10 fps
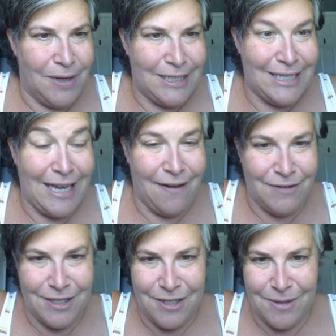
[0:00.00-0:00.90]
I saved
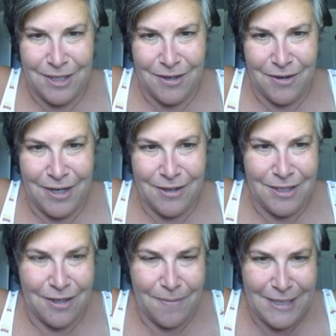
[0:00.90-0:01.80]
it, so it's under here.
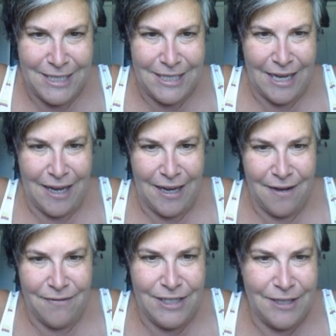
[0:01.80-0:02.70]
It's under my
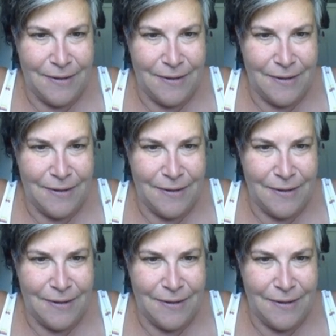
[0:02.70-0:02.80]
saved.